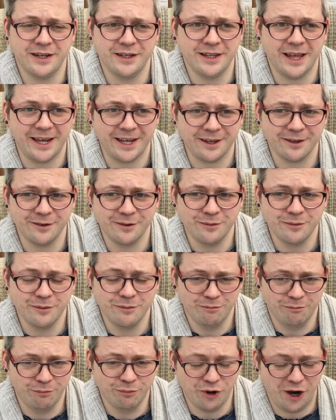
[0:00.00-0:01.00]
like
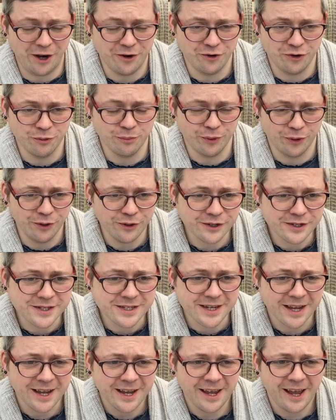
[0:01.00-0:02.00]
brand new
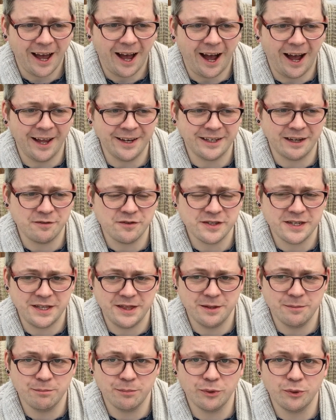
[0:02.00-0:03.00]
books, and I've
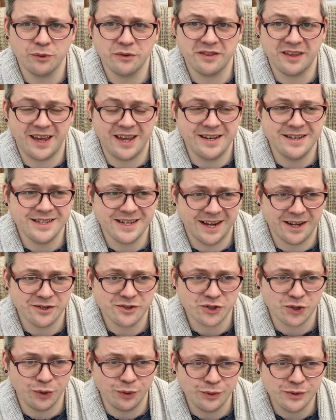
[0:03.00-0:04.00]
seen them both in
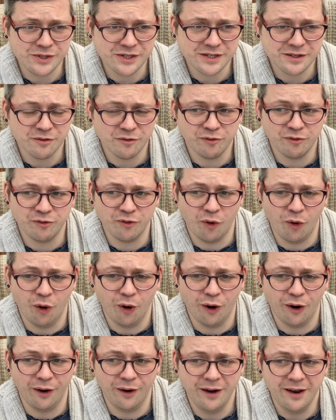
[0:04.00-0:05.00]
Tesco's
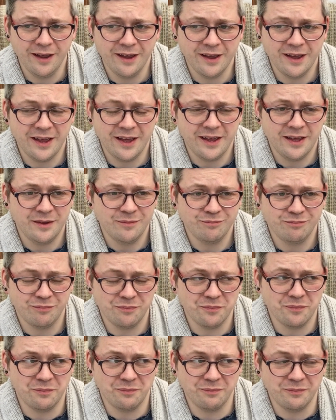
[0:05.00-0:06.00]
for
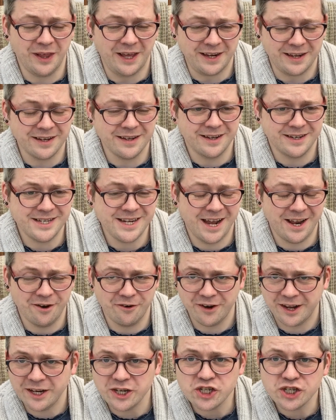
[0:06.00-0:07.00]
like a
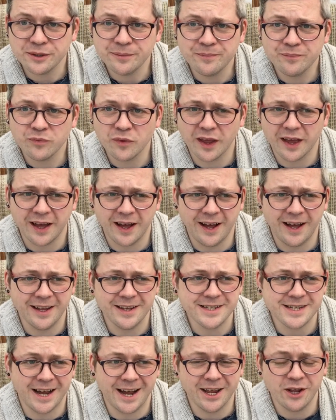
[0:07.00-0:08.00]
tenner each,
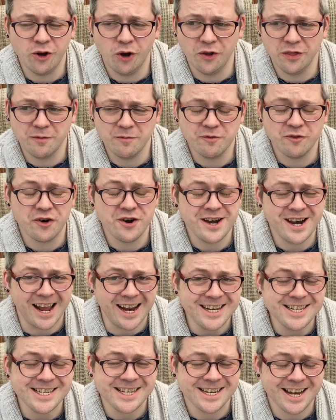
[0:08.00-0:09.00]
and I got them for
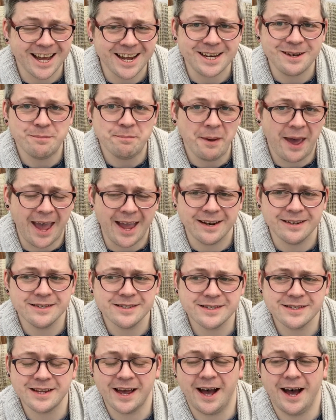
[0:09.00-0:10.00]
99
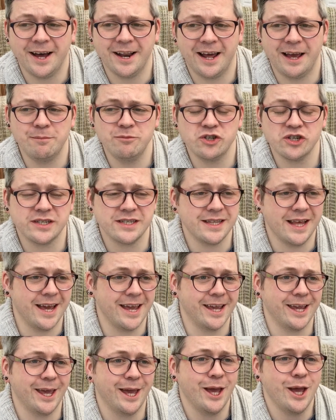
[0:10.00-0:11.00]
pence, and I'm just
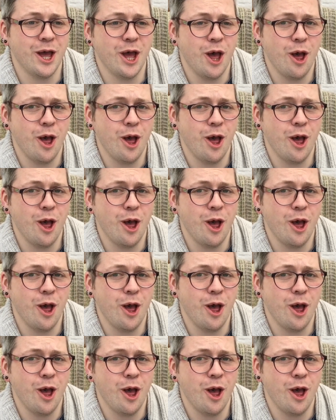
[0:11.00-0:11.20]
like